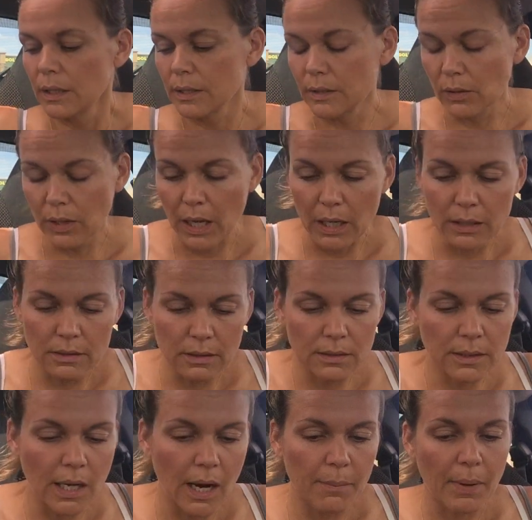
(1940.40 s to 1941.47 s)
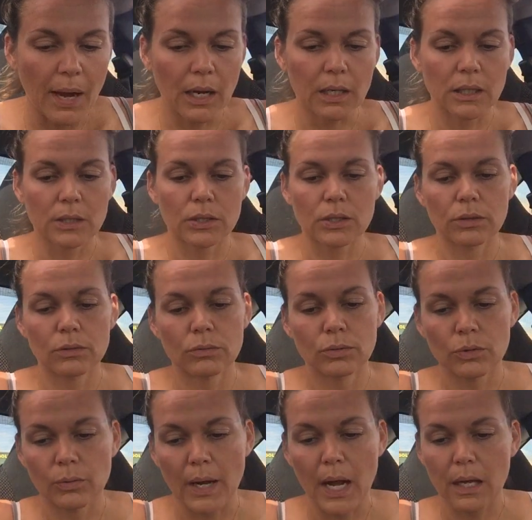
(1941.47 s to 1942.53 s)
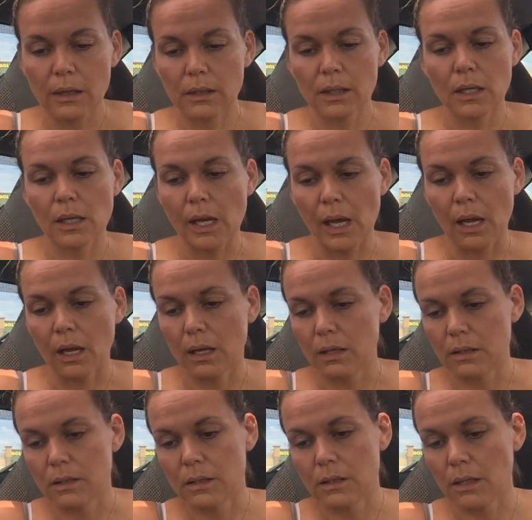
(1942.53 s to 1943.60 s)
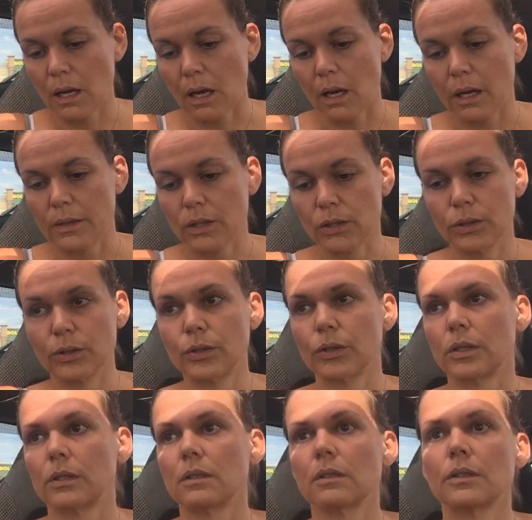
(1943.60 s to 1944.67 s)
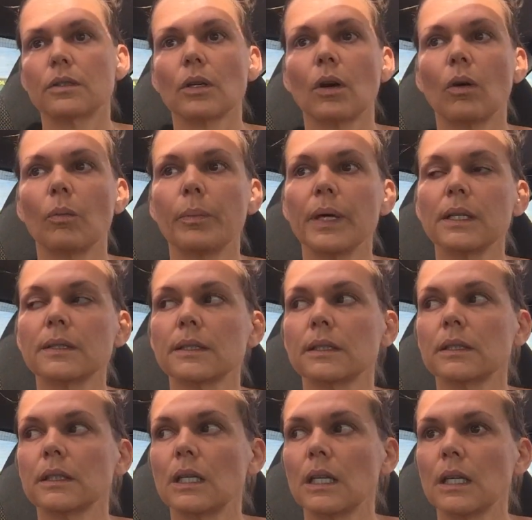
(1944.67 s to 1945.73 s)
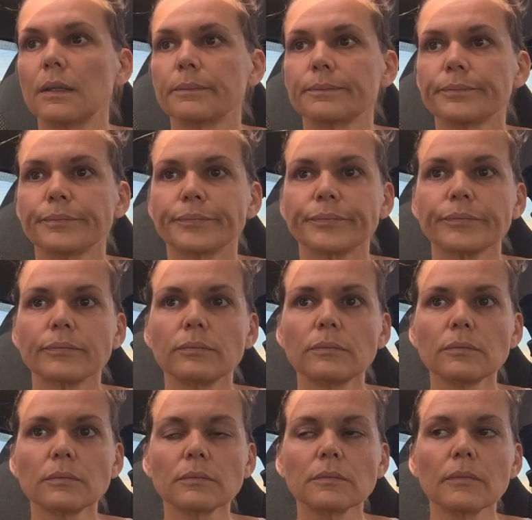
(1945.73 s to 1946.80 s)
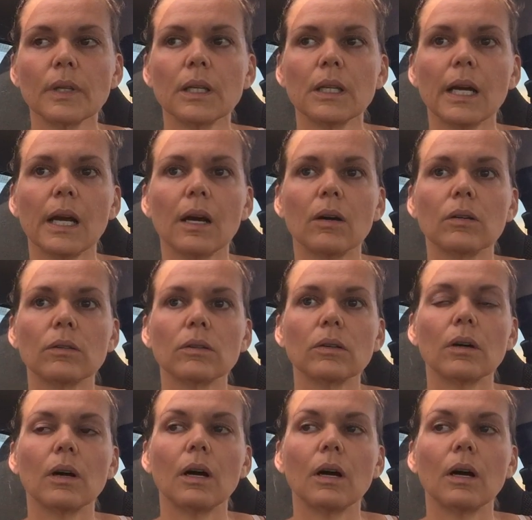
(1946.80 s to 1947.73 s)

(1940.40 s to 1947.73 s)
So how does this tie back into duality and delusion? So basically, now